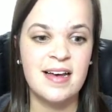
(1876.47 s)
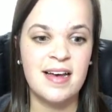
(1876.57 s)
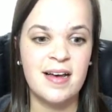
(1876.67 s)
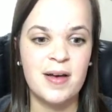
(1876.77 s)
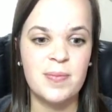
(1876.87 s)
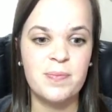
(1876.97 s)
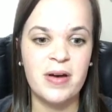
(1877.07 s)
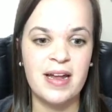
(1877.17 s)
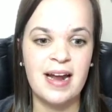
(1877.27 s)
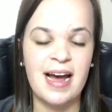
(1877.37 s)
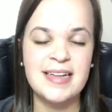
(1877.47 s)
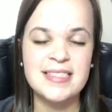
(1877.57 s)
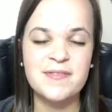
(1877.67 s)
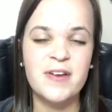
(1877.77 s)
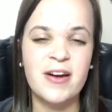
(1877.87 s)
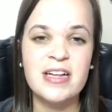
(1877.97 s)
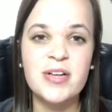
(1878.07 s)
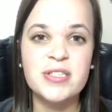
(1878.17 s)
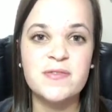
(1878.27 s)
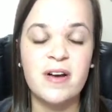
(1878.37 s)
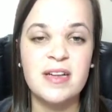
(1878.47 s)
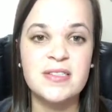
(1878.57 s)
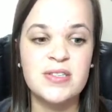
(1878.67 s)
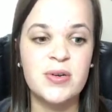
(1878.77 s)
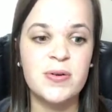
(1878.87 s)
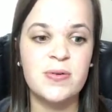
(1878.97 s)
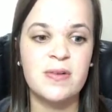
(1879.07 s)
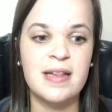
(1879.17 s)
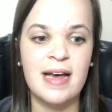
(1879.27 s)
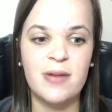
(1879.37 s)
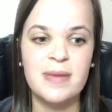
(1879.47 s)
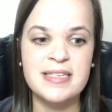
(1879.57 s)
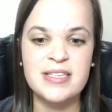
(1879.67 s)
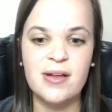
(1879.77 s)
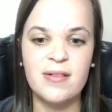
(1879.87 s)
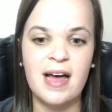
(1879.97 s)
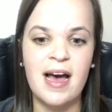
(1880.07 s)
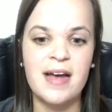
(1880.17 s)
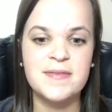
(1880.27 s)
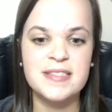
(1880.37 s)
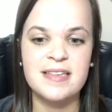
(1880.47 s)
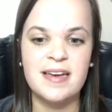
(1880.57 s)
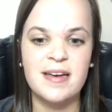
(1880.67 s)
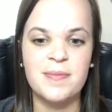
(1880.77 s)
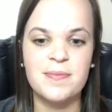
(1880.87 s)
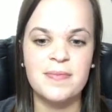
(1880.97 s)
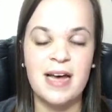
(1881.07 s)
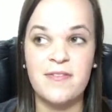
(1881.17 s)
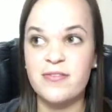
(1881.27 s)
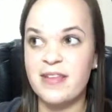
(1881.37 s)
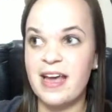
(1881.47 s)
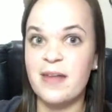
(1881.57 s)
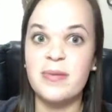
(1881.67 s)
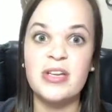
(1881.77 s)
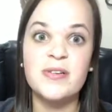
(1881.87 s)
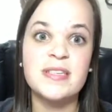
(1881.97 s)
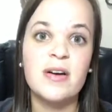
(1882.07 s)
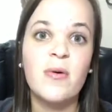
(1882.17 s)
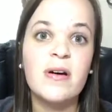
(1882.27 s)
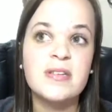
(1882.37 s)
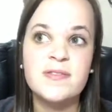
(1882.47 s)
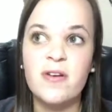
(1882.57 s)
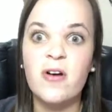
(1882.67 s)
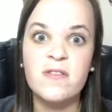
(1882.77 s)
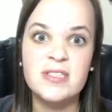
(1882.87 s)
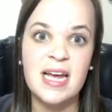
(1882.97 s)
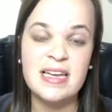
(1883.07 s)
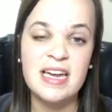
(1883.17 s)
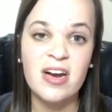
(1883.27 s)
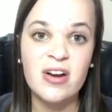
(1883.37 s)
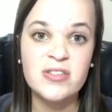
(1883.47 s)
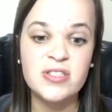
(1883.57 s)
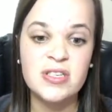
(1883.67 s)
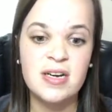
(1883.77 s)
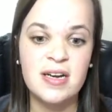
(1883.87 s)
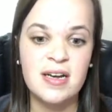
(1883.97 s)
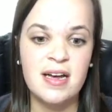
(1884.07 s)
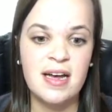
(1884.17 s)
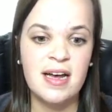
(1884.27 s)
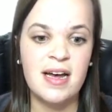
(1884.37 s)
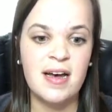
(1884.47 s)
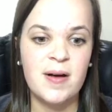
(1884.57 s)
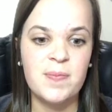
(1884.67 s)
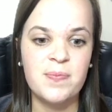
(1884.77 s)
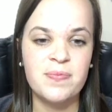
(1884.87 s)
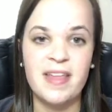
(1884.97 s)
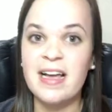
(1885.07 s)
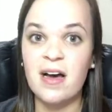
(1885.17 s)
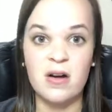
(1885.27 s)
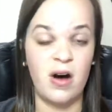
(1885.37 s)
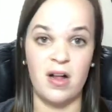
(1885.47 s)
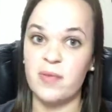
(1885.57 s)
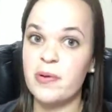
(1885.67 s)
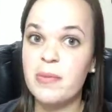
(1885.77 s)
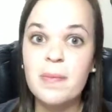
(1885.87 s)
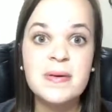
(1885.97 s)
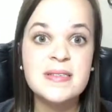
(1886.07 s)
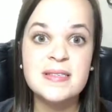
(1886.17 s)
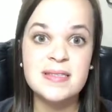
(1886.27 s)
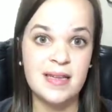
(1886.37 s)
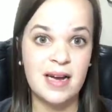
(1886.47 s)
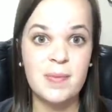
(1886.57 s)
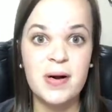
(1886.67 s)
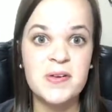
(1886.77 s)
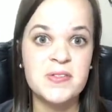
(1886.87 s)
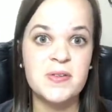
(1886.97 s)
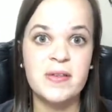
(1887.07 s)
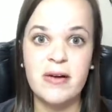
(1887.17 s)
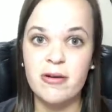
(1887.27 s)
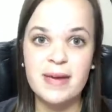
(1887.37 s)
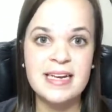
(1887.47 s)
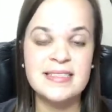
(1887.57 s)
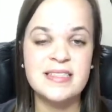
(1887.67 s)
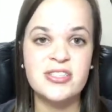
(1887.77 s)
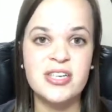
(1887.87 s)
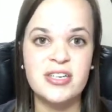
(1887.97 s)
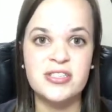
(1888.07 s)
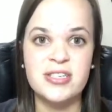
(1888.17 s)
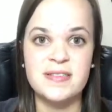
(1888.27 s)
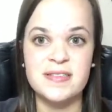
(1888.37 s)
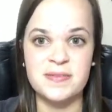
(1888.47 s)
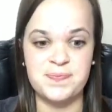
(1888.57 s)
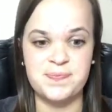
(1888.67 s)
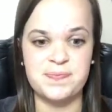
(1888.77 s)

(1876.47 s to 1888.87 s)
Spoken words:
But I had some very close friends who allowed me into their lives after they had been using oils for over 10 years. They got all up in my business. They got personal. They were making suggestions.